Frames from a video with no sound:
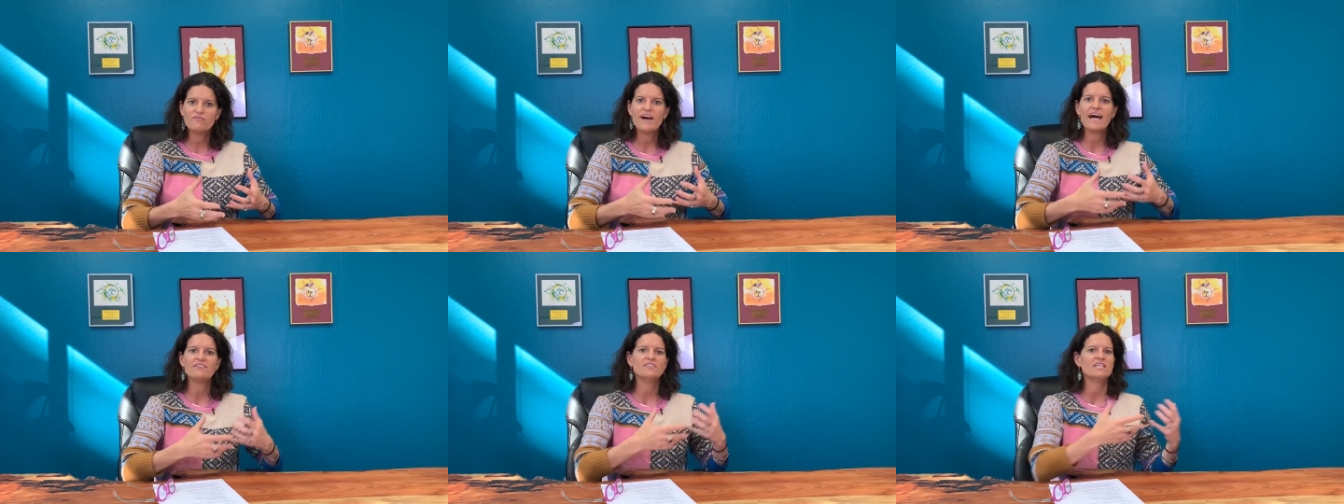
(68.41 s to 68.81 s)

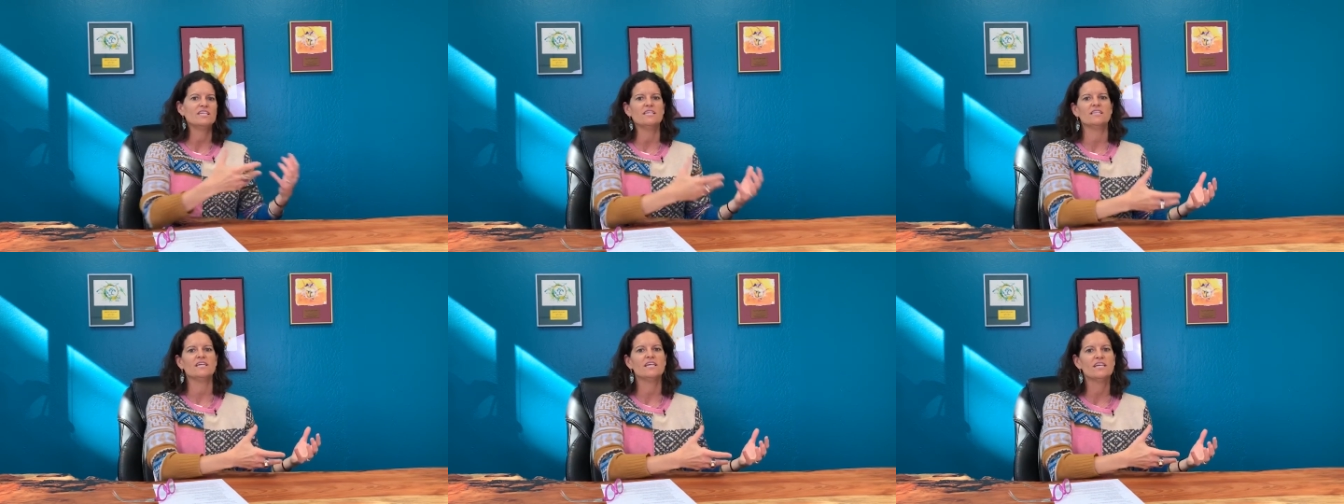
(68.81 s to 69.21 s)
fasting
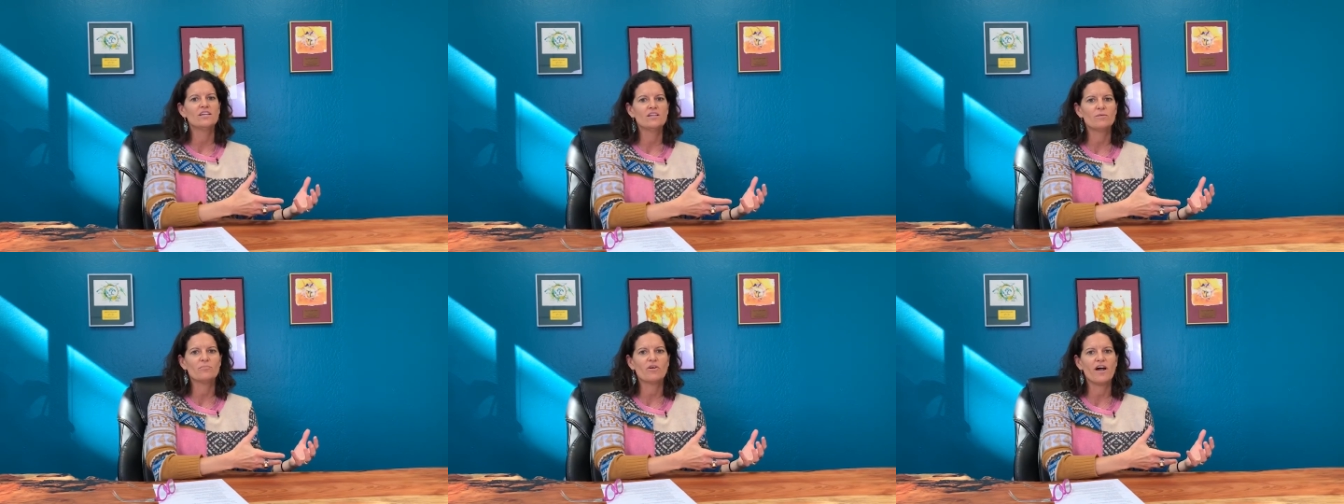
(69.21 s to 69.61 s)
in the
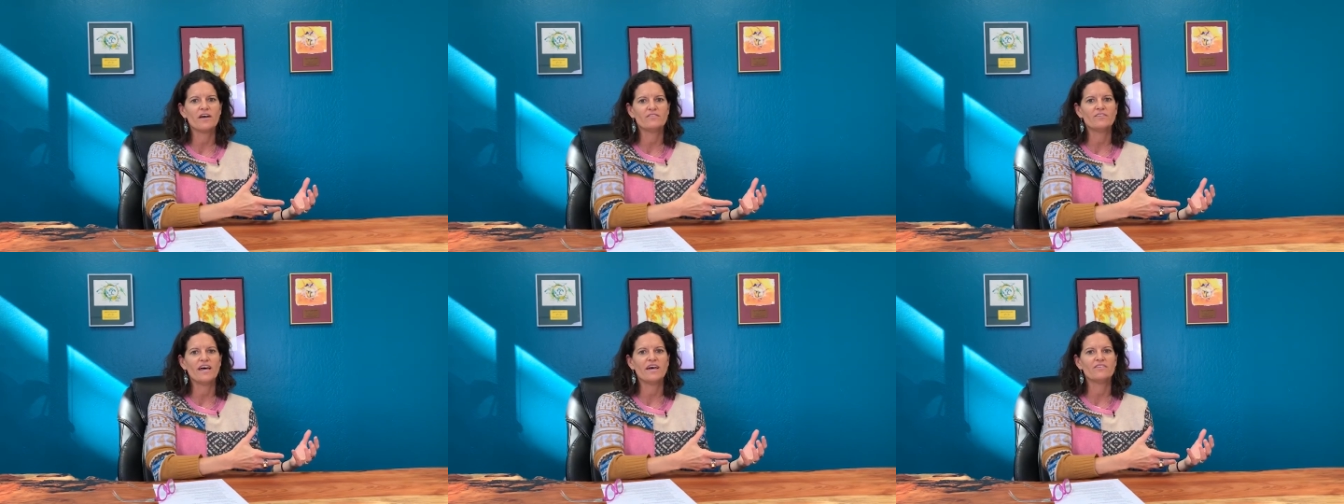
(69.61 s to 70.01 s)
healing
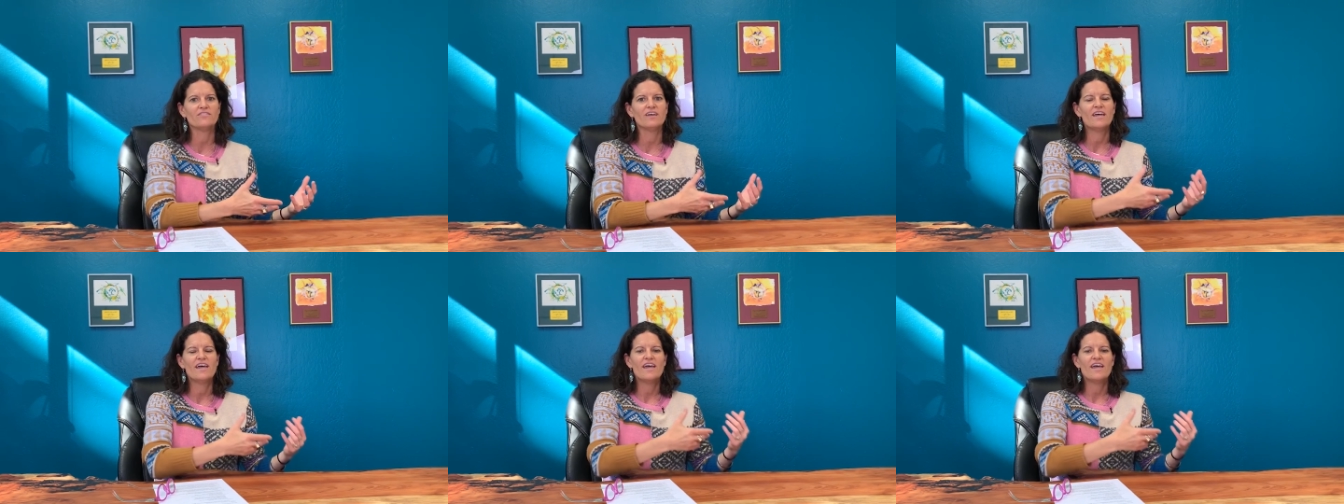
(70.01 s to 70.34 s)
process.